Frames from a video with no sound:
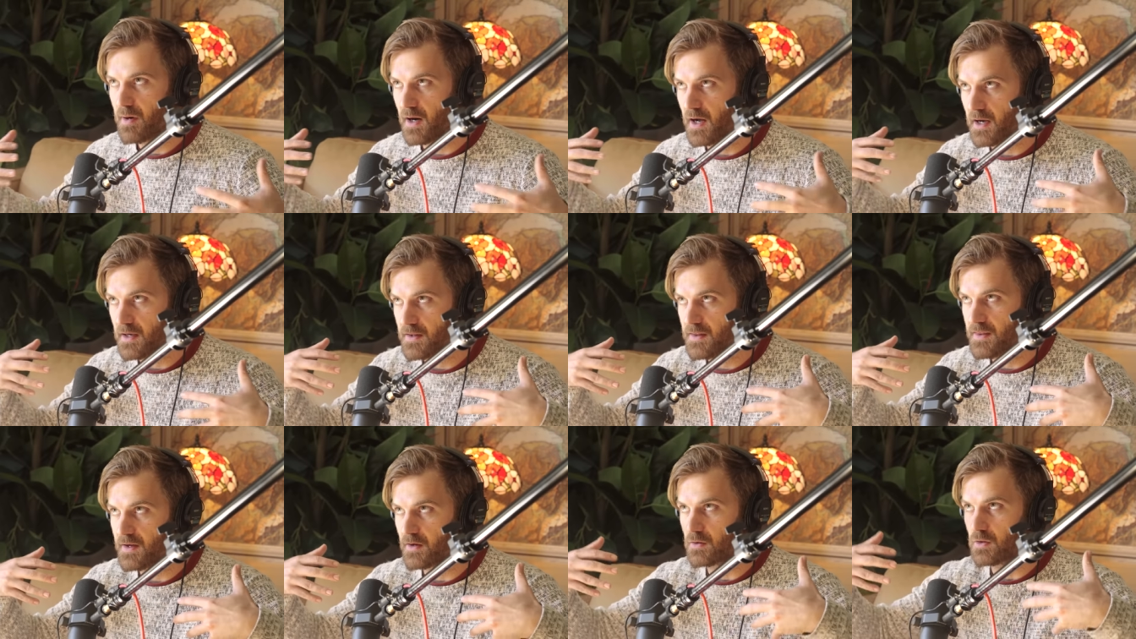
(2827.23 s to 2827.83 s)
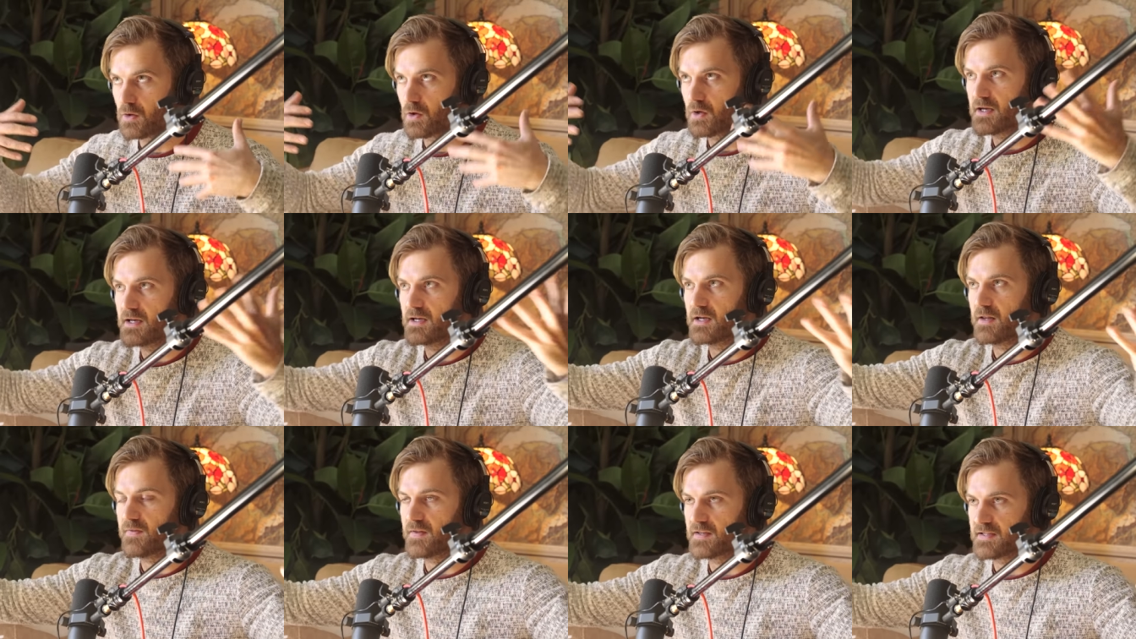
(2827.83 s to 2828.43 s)
but they're
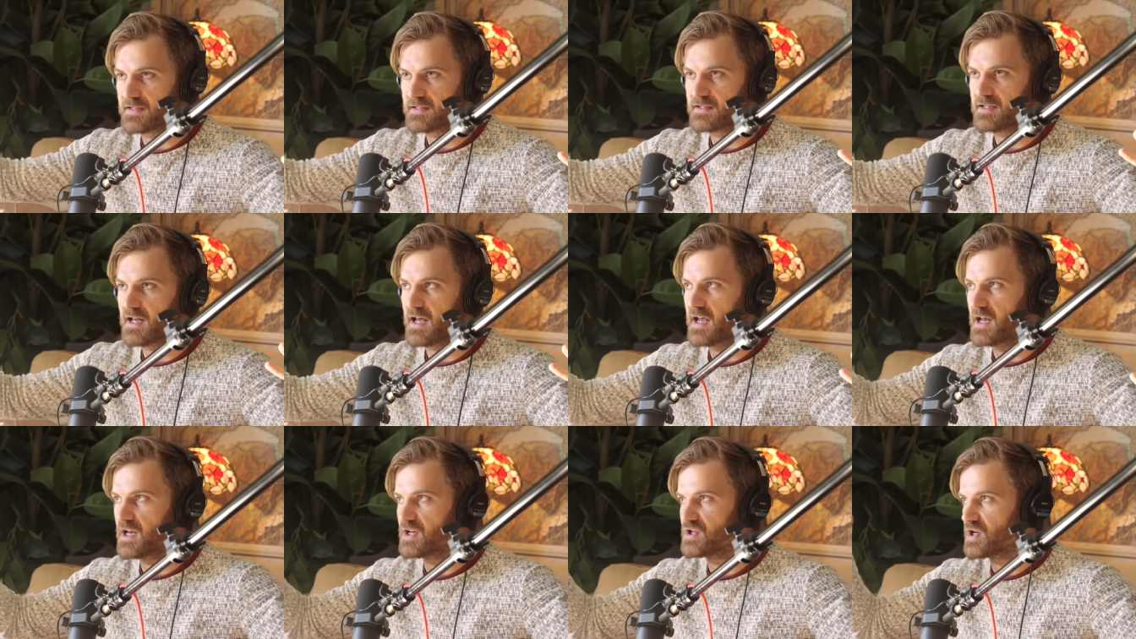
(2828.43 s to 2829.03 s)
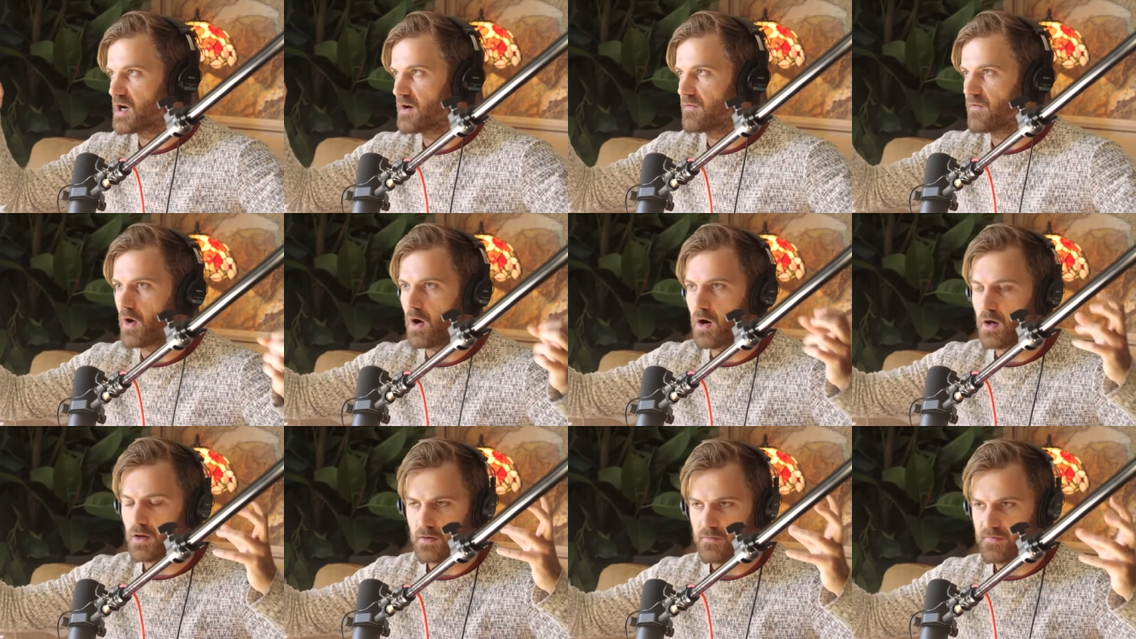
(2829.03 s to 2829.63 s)
looking at this stage of
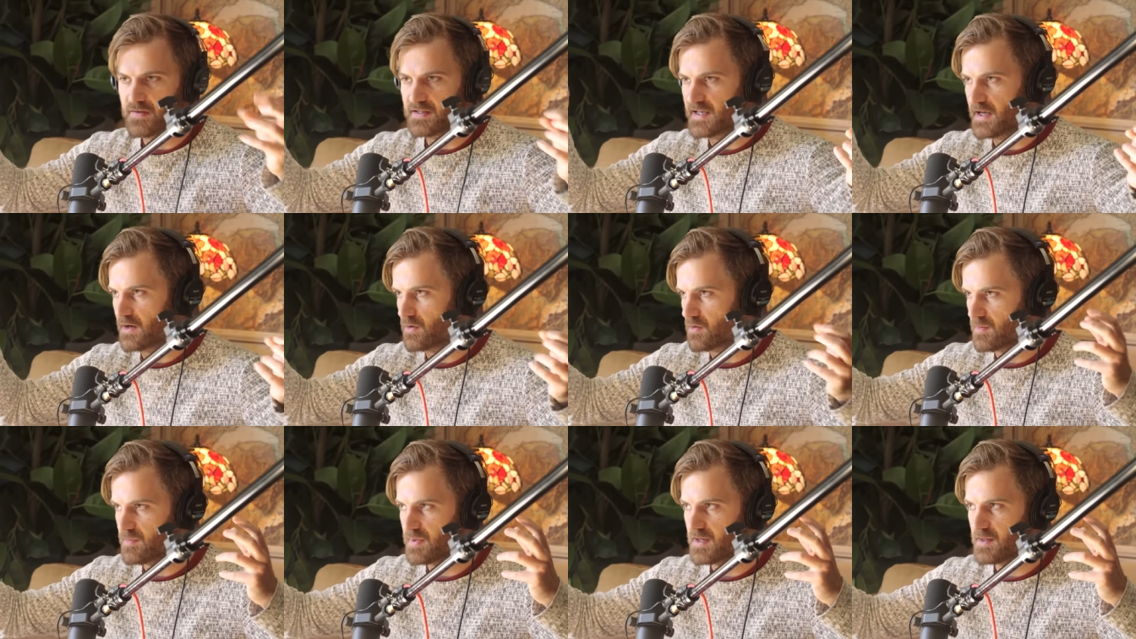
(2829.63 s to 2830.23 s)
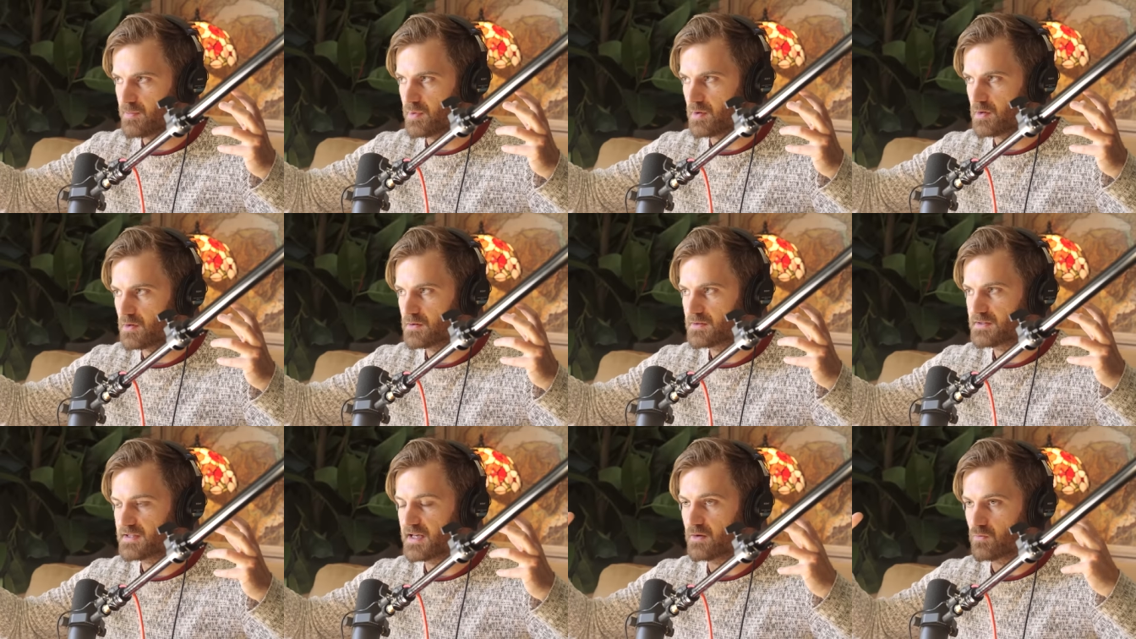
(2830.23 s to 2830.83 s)
all of these angry
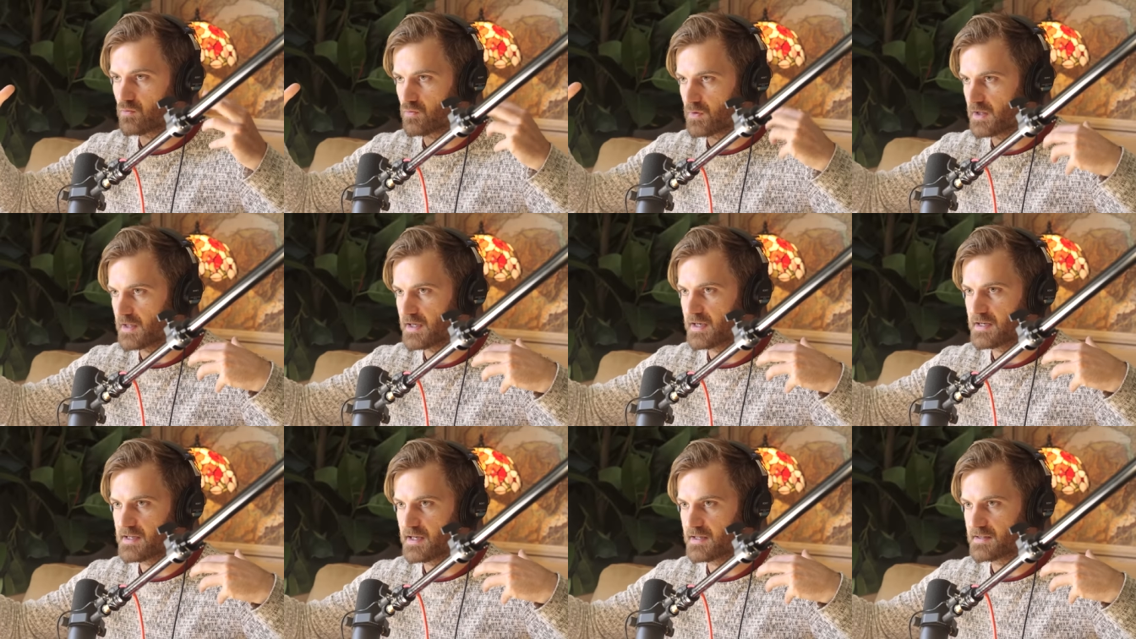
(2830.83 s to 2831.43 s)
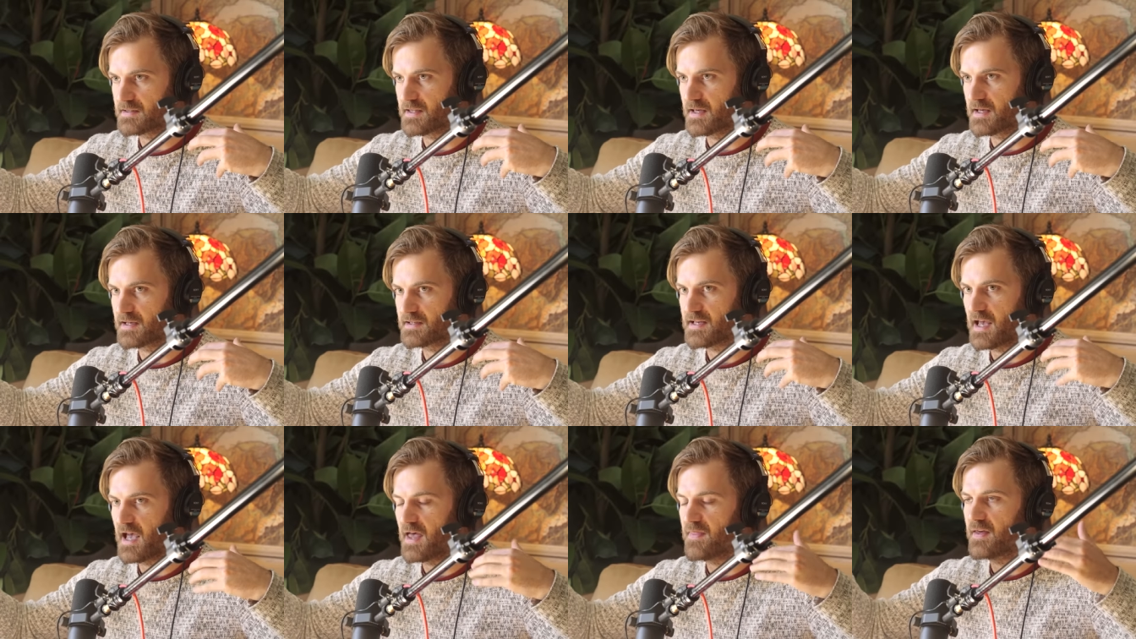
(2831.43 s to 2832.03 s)
people saying really intense things,